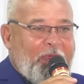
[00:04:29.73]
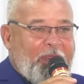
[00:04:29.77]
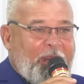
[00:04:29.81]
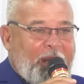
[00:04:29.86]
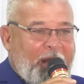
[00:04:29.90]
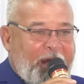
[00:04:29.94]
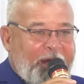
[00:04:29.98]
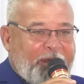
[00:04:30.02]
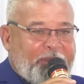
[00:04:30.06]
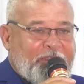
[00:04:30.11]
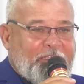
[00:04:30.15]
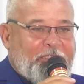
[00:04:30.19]
I'd
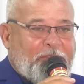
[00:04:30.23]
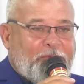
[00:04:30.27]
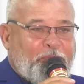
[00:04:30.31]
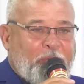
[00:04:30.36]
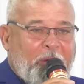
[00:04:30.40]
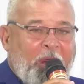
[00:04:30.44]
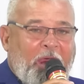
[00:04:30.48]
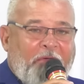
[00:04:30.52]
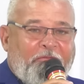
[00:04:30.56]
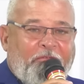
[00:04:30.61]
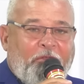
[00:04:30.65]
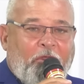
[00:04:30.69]
like
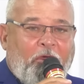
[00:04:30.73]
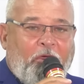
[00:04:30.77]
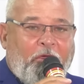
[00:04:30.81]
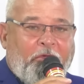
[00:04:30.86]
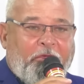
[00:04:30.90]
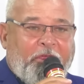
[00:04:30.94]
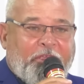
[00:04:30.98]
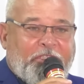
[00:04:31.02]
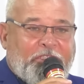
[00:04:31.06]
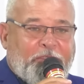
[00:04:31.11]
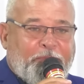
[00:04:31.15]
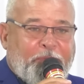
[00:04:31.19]
to have
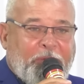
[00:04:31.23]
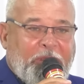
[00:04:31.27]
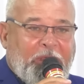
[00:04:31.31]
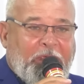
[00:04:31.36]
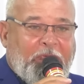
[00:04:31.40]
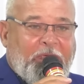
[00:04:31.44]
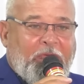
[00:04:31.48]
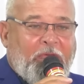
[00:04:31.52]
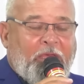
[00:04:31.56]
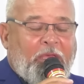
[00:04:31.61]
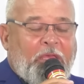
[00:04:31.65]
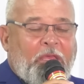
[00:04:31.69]
Laura
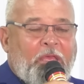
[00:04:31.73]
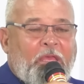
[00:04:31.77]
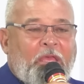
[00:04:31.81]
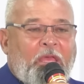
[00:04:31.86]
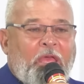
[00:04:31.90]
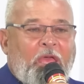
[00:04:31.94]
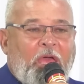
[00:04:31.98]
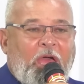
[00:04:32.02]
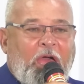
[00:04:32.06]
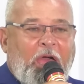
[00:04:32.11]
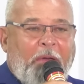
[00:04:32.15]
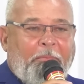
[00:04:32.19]
speak
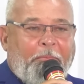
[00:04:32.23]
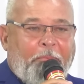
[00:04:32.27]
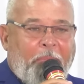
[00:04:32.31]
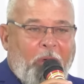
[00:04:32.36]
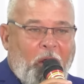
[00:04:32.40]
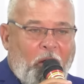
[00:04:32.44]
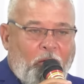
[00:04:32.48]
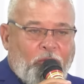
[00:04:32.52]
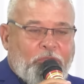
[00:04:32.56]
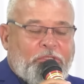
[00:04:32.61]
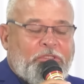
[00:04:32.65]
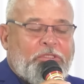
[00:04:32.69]

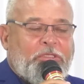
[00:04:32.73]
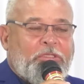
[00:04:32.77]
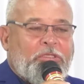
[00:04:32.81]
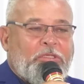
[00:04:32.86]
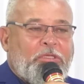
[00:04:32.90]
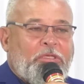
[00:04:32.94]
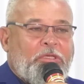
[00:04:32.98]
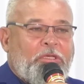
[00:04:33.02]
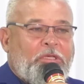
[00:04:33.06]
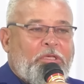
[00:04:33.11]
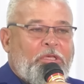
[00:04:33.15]
about